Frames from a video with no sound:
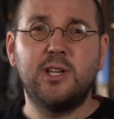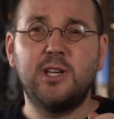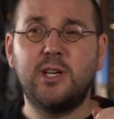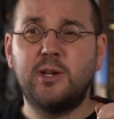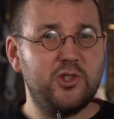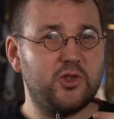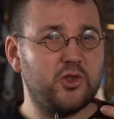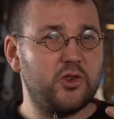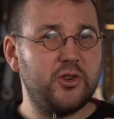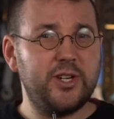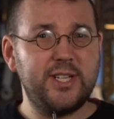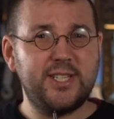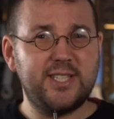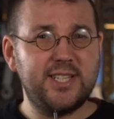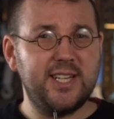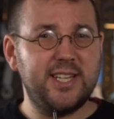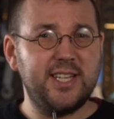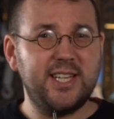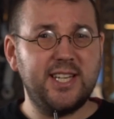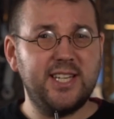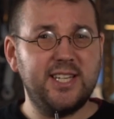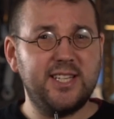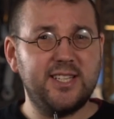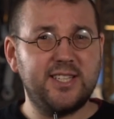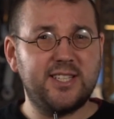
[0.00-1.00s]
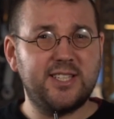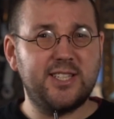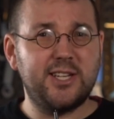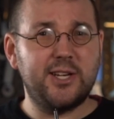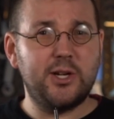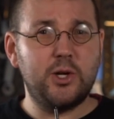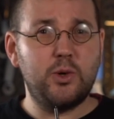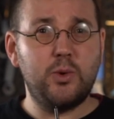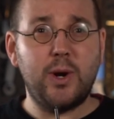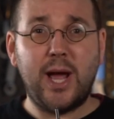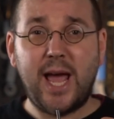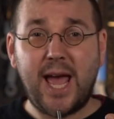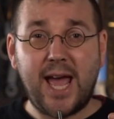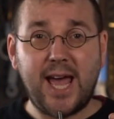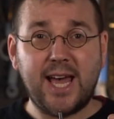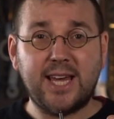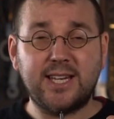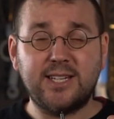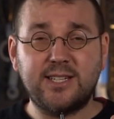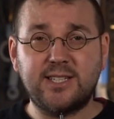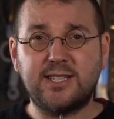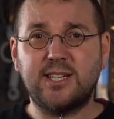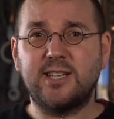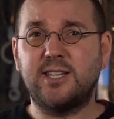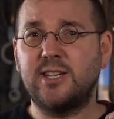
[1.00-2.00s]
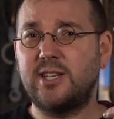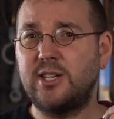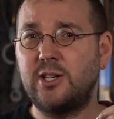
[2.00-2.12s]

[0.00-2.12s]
And try setting it so as